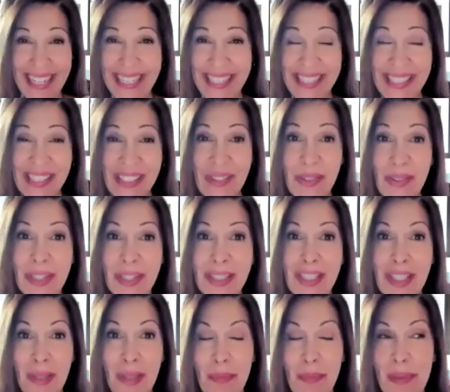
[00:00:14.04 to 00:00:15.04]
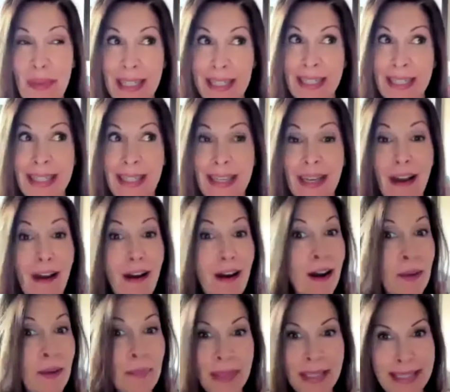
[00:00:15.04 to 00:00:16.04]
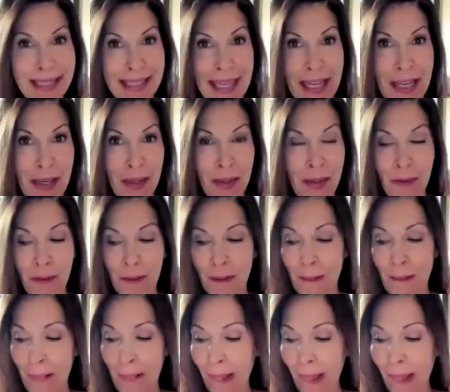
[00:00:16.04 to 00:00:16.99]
it's going to be up and down.